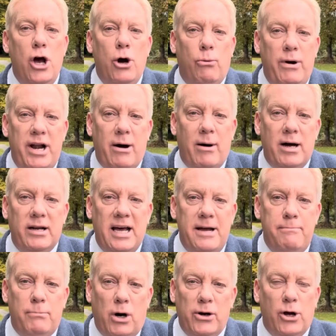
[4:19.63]
We know our
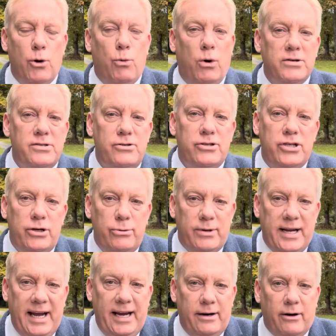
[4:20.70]
late monarch wasn't too
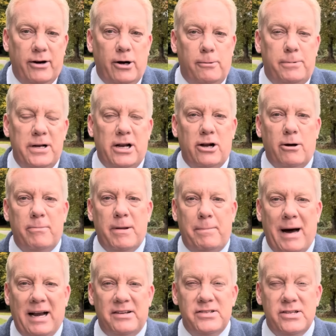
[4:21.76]
keen on opening up the
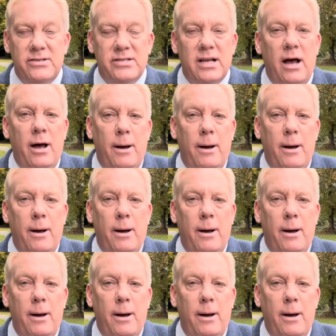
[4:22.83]
palaces,